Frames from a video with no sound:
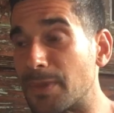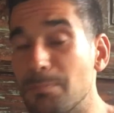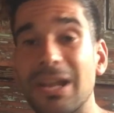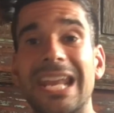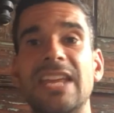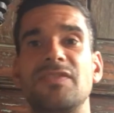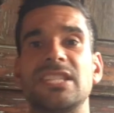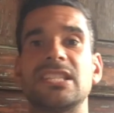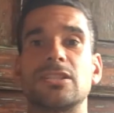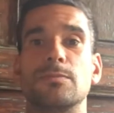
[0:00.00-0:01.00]
belief
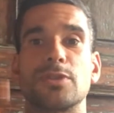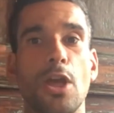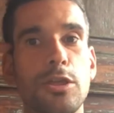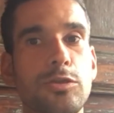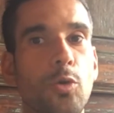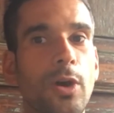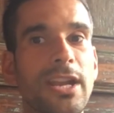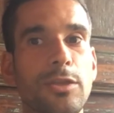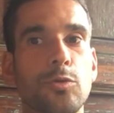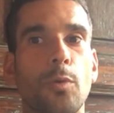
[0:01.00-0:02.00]
systems, in
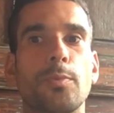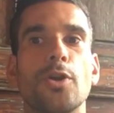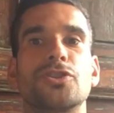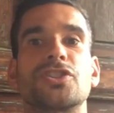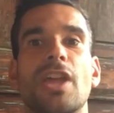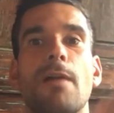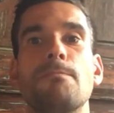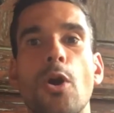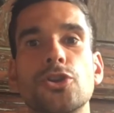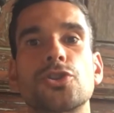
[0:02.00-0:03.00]
the thought process,
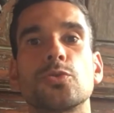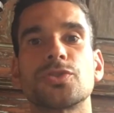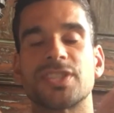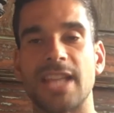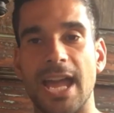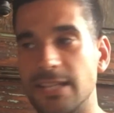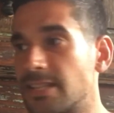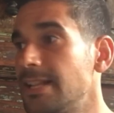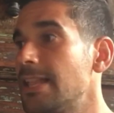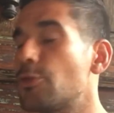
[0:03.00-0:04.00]
emotional states,
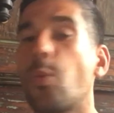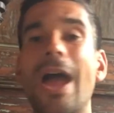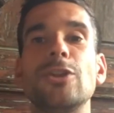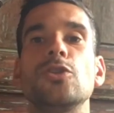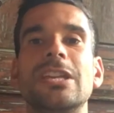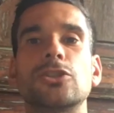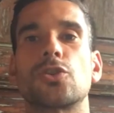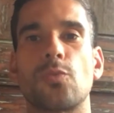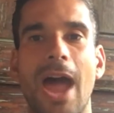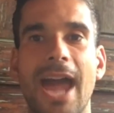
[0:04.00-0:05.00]
the way you
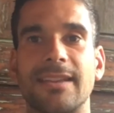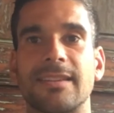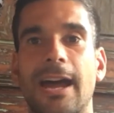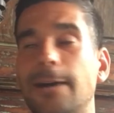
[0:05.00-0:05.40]
interact,